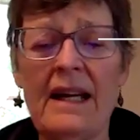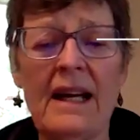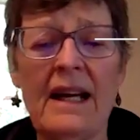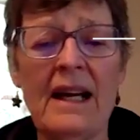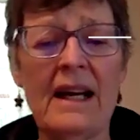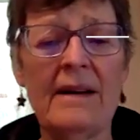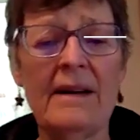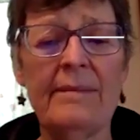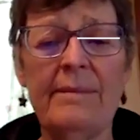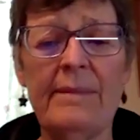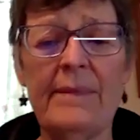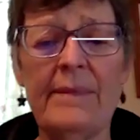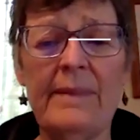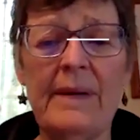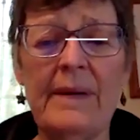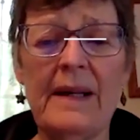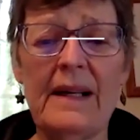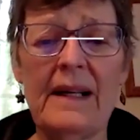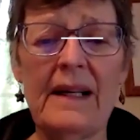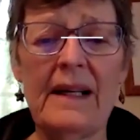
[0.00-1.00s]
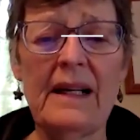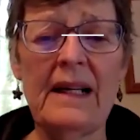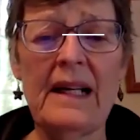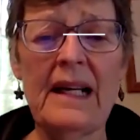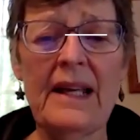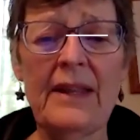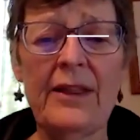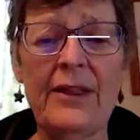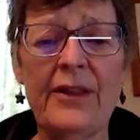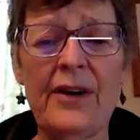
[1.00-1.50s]
uh,
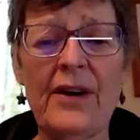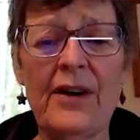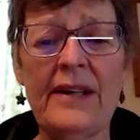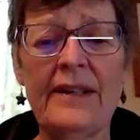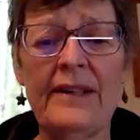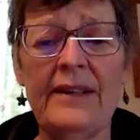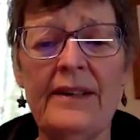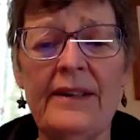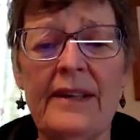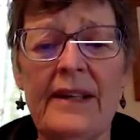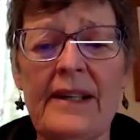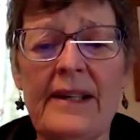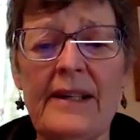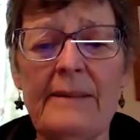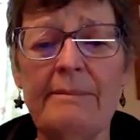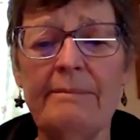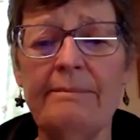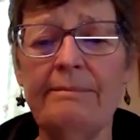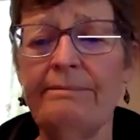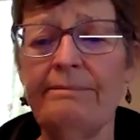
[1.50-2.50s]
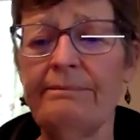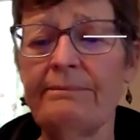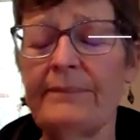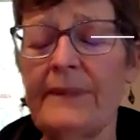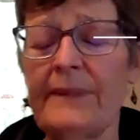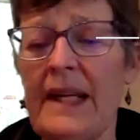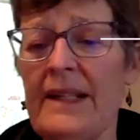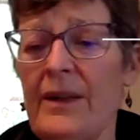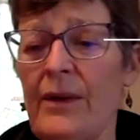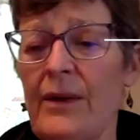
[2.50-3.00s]
I thought um,
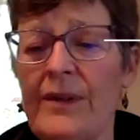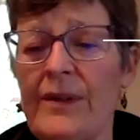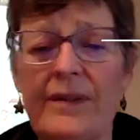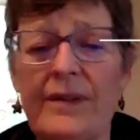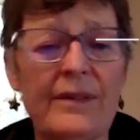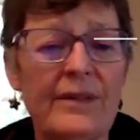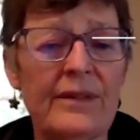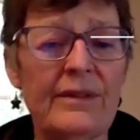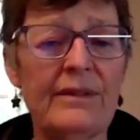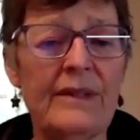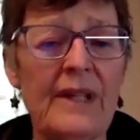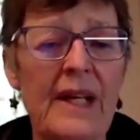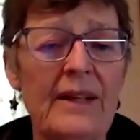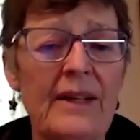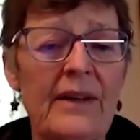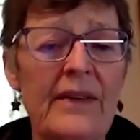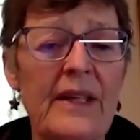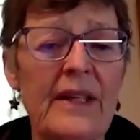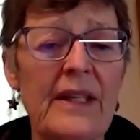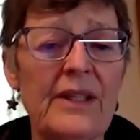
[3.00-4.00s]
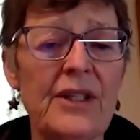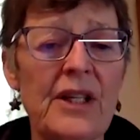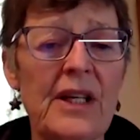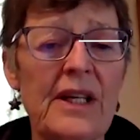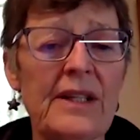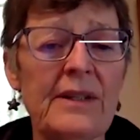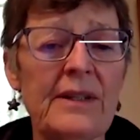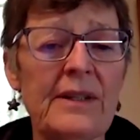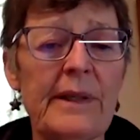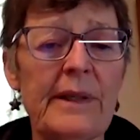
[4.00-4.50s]
I know this is not on the
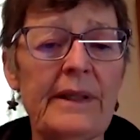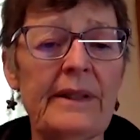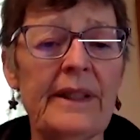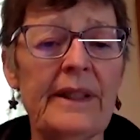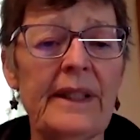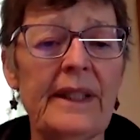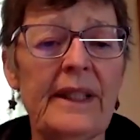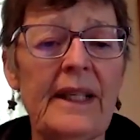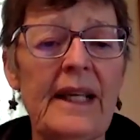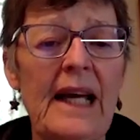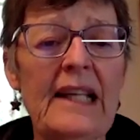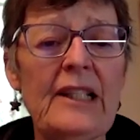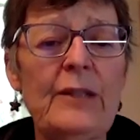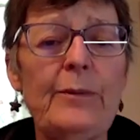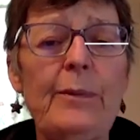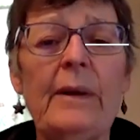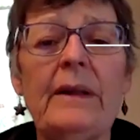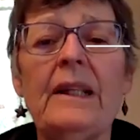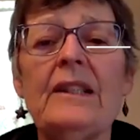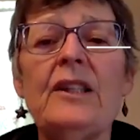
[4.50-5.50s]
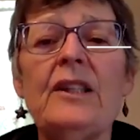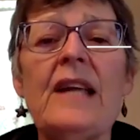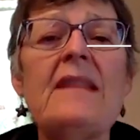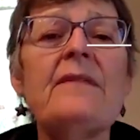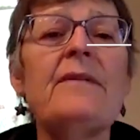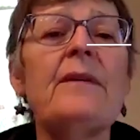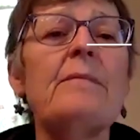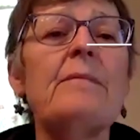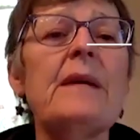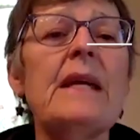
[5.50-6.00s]
agenda, but I suppose you, let's you
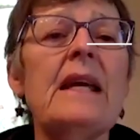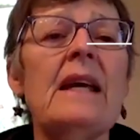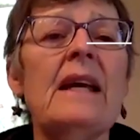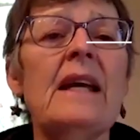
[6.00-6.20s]
end the